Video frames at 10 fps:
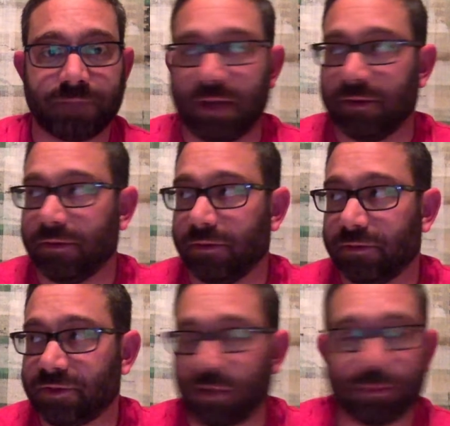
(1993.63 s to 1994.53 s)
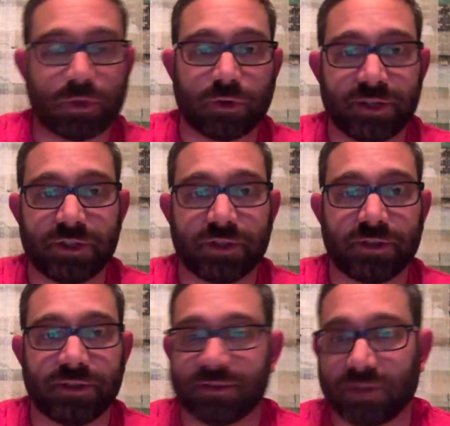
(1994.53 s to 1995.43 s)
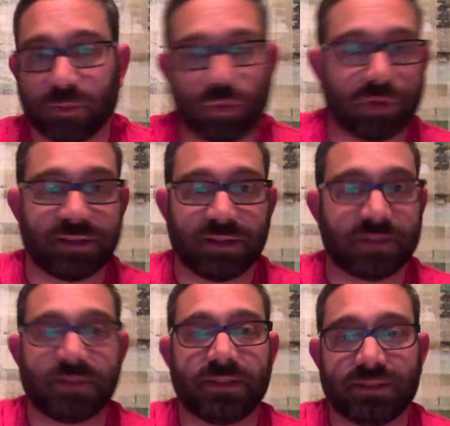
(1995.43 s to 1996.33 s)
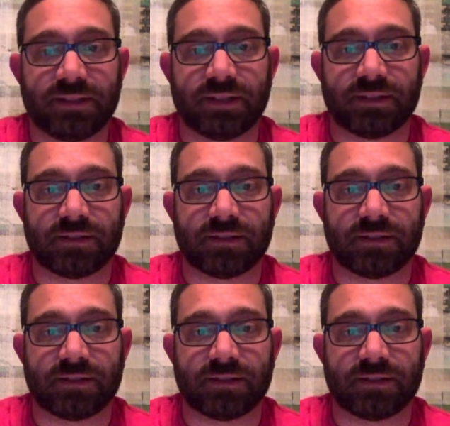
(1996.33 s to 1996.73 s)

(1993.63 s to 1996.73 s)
And some creature in some world that doesn't exist,